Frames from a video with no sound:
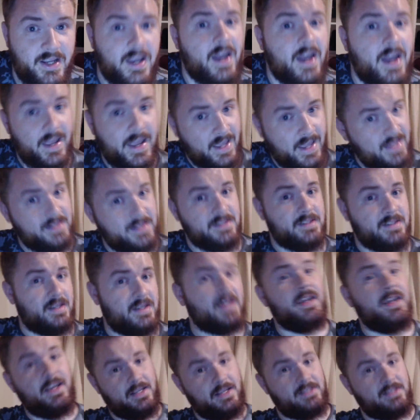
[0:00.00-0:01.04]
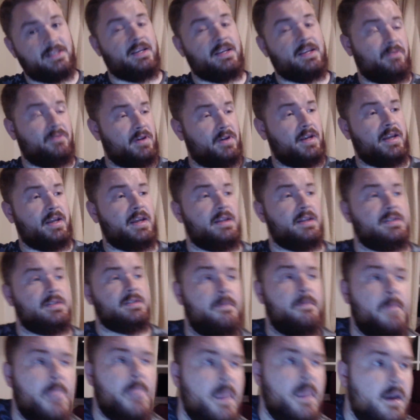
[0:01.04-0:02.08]
And it really is.
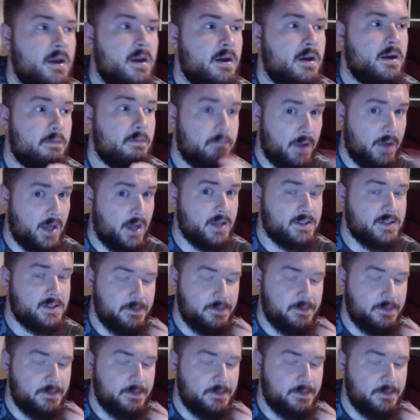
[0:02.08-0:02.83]
But